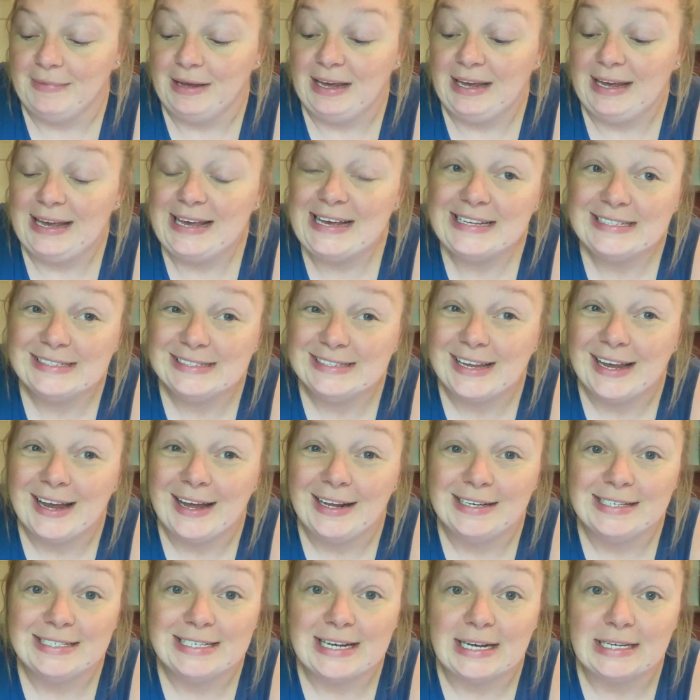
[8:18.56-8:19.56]

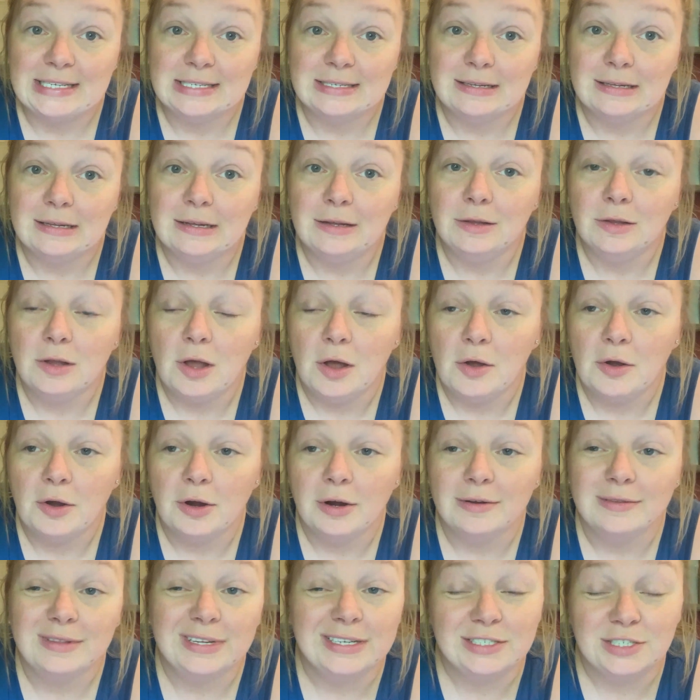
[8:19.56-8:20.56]
Inside it takes a little
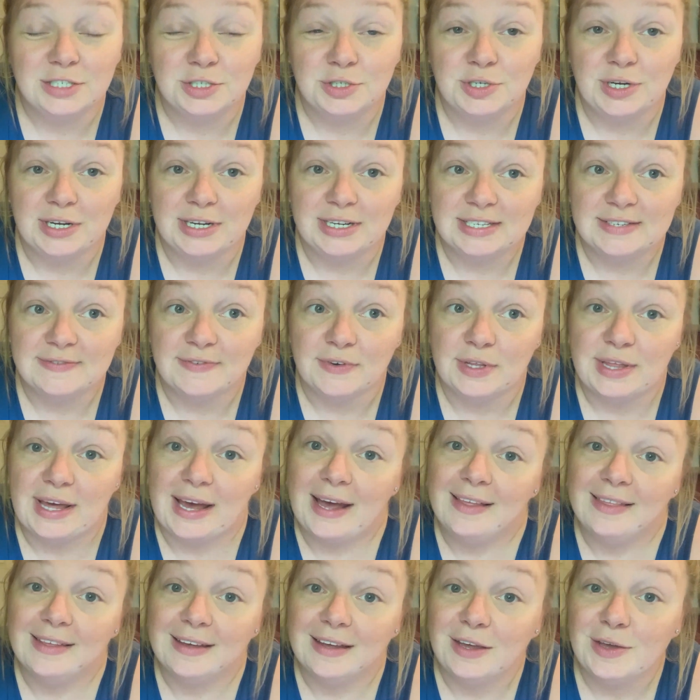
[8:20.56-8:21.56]
longer. There's tricks for
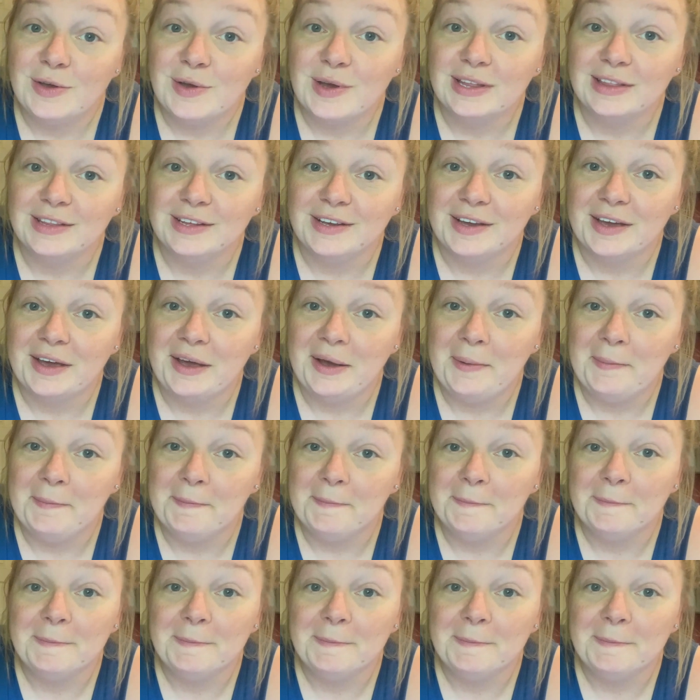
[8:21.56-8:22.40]
that you can look up,